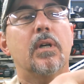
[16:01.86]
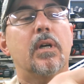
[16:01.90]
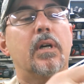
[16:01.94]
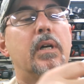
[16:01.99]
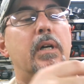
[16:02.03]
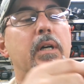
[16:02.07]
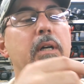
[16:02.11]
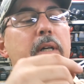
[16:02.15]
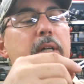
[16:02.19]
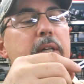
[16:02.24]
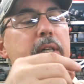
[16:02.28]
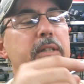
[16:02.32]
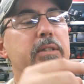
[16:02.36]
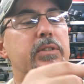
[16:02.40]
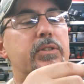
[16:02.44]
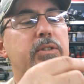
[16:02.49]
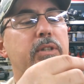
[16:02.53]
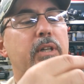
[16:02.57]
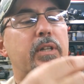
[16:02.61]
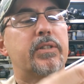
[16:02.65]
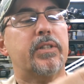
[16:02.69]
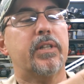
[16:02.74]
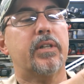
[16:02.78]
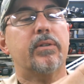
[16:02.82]
uh, it
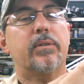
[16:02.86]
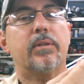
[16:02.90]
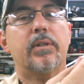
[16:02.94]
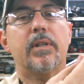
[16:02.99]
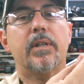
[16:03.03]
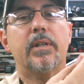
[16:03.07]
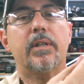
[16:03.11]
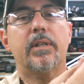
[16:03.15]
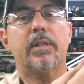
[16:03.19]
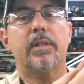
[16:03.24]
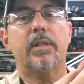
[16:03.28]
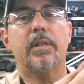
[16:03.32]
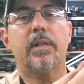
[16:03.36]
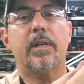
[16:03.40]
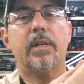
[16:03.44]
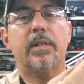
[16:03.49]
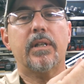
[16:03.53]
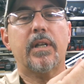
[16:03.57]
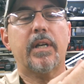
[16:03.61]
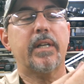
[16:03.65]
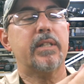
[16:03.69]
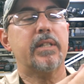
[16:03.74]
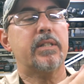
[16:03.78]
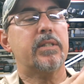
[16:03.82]
starts out at a, a
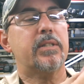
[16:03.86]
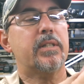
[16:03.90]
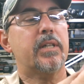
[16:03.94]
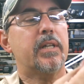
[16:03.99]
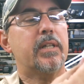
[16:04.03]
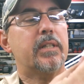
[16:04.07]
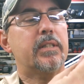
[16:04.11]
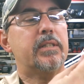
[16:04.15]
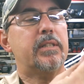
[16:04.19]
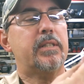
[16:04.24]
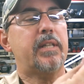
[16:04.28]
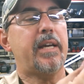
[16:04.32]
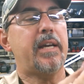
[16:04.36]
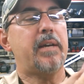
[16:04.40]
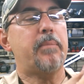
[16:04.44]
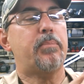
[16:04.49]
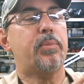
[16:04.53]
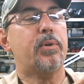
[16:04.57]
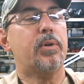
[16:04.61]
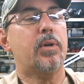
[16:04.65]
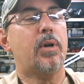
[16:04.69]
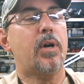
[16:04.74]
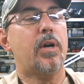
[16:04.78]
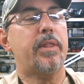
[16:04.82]
nice uh,
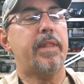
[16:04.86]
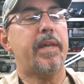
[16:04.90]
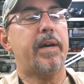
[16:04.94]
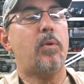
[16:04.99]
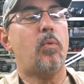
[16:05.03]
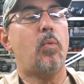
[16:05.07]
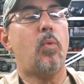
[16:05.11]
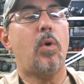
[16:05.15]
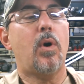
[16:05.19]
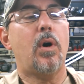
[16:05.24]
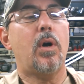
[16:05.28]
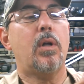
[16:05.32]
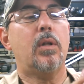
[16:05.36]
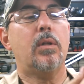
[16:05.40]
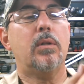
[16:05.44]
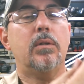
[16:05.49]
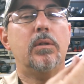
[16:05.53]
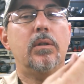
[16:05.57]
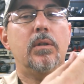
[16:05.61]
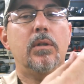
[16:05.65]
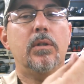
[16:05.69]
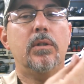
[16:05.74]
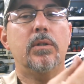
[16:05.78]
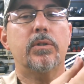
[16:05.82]
taper on that wall.
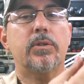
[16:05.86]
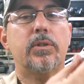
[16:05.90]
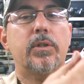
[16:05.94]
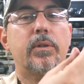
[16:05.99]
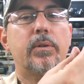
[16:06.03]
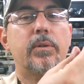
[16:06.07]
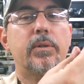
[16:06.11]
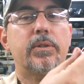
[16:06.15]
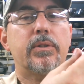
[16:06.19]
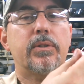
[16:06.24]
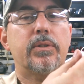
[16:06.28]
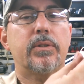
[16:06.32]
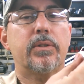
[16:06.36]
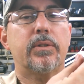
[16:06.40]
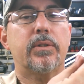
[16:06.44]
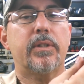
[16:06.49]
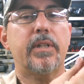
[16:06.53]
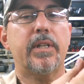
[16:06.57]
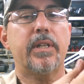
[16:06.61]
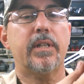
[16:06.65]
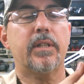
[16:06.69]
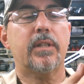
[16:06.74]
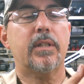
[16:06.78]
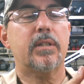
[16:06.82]
So it's
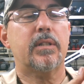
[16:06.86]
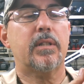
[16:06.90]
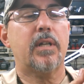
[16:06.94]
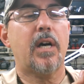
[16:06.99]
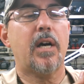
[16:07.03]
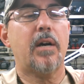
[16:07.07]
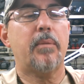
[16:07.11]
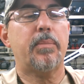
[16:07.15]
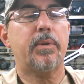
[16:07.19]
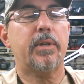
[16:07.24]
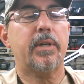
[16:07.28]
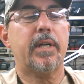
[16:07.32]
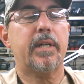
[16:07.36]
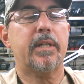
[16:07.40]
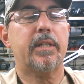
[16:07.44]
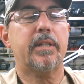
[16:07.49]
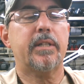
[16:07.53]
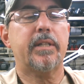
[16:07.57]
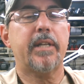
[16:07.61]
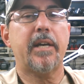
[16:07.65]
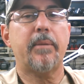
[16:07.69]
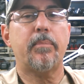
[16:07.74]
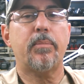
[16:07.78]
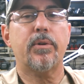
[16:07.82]
thin at the top and kind of
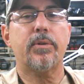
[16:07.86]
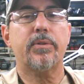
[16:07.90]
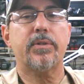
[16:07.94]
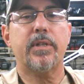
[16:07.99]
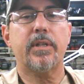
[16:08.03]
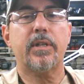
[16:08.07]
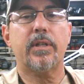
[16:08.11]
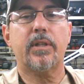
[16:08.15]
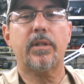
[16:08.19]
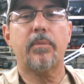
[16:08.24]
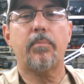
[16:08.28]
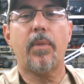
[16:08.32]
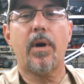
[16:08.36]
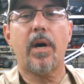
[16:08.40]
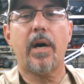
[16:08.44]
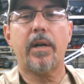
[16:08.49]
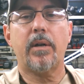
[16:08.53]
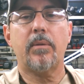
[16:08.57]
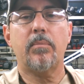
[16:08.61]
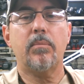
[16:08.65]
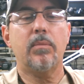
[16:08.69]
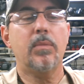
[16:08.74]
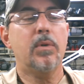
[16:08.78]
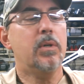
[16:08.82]
tapers in at the
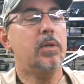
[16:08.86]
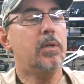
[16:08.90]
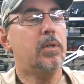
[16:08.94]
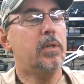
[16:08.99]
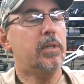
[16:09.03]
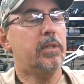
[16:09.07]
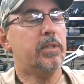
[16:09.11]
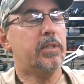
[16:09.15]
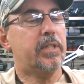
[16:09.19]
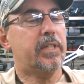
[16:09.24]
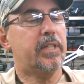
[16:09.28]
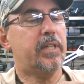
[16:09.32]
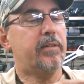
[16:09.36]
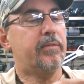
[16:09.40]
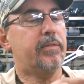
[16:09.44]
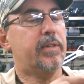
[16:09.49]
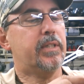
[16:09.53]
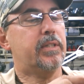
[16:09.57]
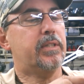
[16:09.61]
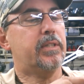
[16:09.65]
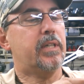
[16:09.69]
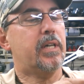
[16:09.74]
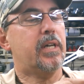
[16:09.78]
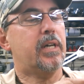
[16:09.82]
bottom to give
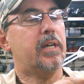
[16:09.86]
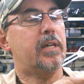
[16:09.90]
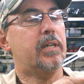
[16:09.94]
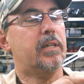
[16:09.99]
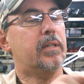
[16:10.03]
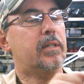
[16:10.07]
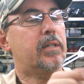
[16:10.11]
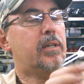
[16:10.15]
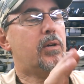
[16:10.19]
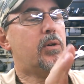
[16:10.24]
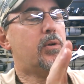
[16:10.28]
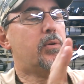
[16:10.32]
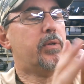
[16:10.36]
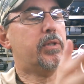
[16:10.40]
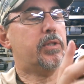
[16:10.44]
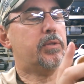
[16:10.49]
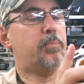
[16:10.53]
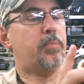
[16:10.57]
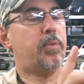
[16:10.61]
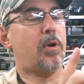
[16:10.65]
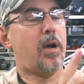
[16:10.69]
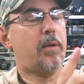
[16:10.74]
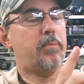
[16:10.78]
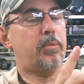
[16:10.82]
it, uh, oh, it's
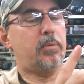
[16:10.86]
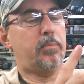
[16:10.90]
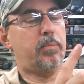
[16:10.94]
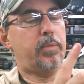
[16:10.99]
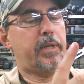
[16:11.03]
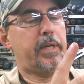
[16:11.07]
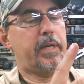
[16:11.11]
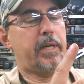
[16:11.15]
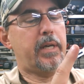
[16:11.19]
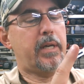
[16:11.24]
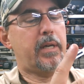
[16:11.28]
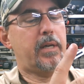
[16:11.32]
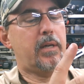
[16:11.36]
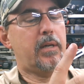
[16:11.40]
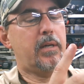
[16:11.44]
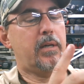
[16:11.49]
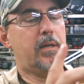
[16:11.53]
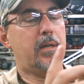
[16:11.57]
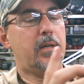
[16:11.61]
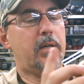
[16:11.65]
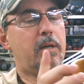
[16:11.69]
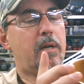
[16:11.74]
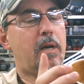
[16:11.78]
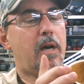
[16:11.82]
probably
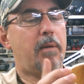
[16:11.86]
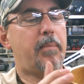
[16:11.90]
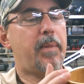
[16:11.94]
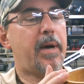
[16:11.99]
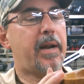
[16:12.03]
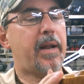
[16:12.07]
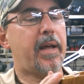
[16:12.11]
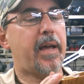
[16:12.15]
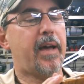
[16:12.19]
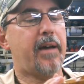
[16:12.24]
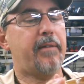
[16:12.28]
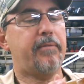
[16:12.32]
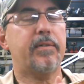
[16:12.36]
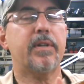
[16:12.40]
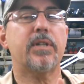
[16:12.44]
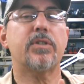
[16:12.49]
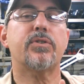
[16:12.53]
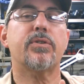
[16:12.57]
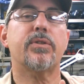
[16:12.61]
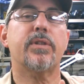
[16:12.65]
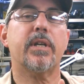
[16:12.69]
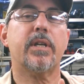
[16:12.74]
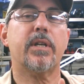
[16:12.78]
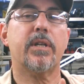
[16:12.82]
about a half
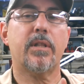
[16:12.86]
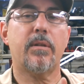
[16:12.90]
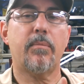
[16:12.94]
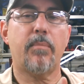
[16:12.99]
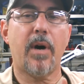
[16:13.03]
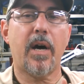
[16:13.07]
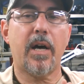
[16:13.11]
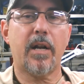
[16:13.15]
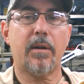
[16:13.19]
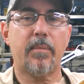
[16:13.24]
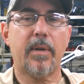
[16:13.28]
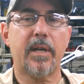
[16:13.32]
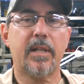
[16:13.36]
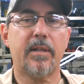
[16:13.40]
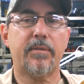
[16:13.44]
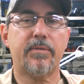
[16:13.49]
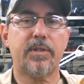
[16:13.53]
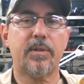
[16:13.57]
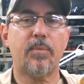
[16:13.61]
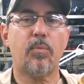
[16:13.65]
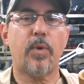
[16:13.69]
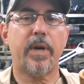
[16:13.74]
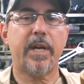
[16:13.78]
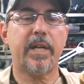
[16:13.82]
inch thick in the bottom. I left
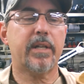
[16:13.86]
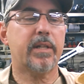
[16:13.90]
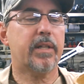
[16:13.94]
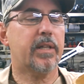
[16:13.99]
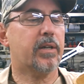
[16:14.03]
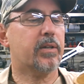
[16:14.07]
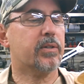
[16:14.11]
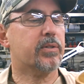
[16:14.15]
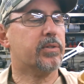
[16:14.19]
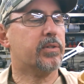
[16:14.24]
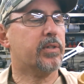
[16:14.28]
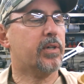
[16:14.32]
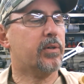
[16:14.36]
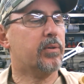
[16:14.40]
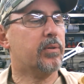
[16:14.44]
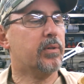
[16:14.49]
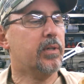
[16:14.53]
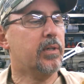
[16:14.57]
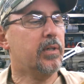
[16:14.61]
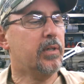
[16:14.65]
some weight in there, so